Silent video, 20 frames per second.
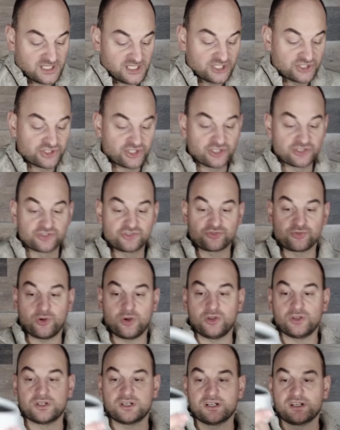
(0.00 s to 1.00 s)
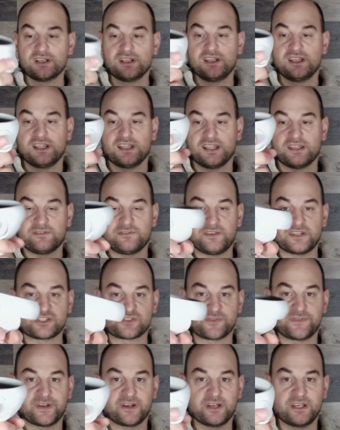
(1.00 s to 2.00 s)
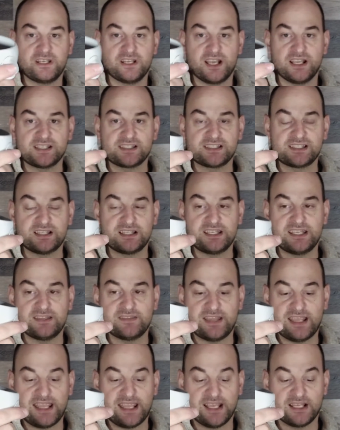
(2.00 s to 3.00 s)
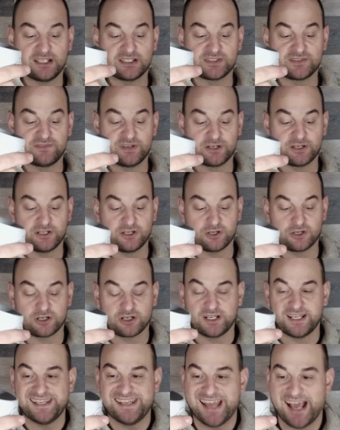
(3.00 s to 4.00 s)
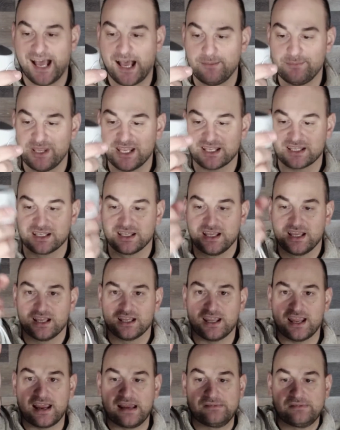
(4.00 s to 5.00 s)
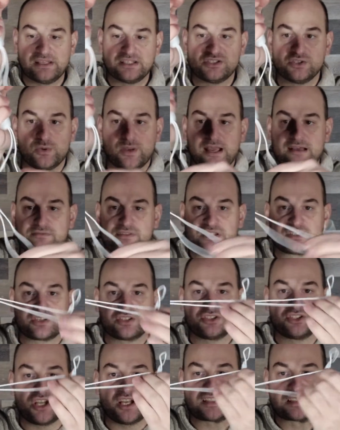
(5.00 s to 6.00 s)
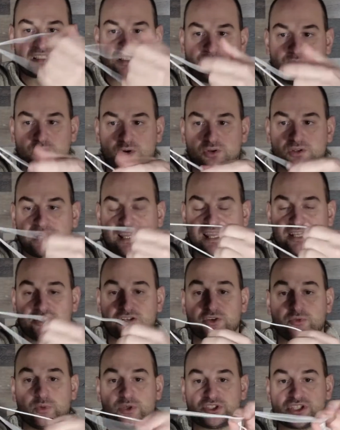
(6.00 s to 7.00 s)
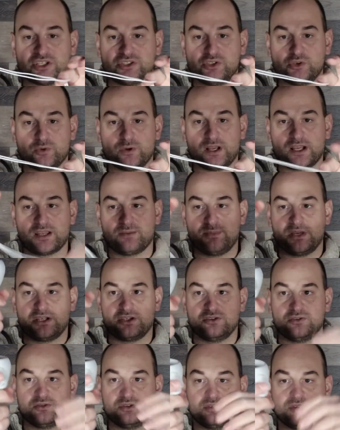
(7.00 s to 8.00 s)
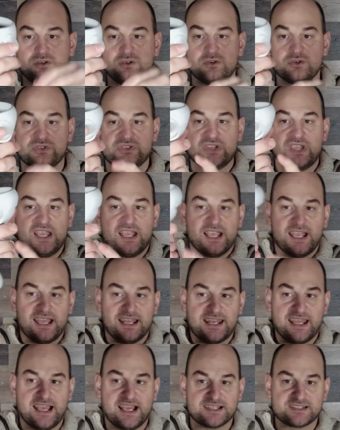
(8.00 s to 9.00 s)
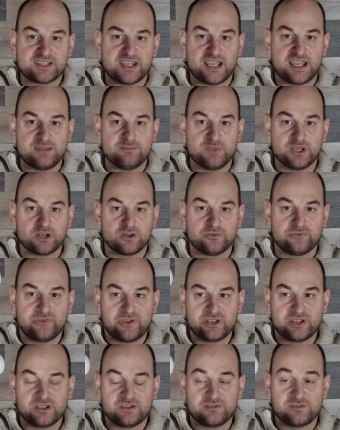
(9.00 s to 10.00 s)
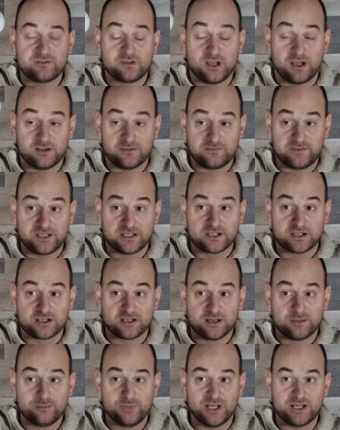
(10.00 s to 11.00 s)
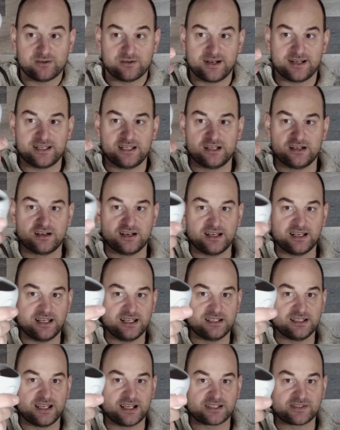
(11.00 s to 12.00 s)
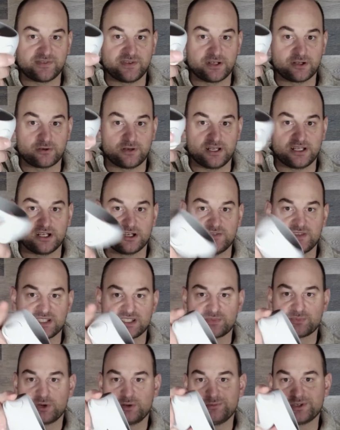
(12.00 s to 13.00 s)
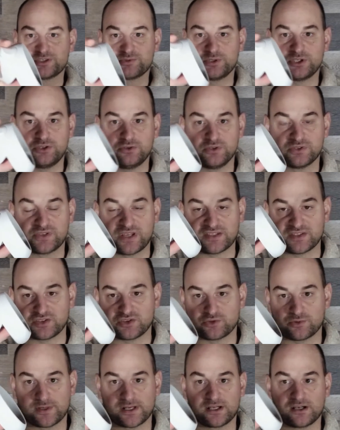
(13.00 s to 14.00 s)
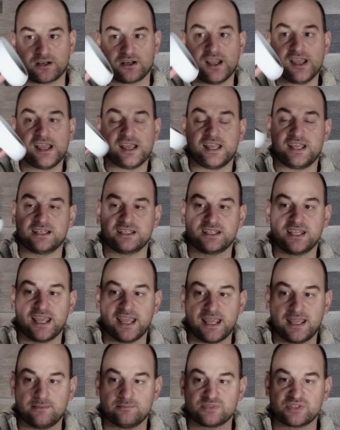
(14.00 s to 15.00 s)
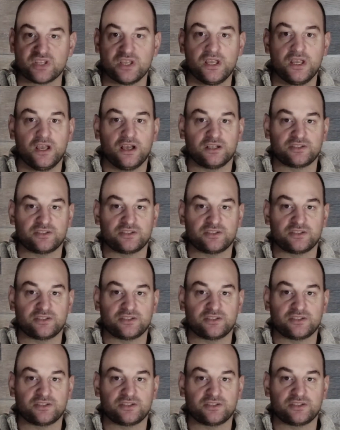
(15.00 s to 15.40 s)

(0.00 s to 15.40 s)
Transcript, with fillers: Each controller fits very nicely in the hand. It's very ergonomic, and they do have this adjustable lanyard, which I do recommend you use. It has a middle finger button right here, an index finger right here, and this is pretty much what you use as a trigger in games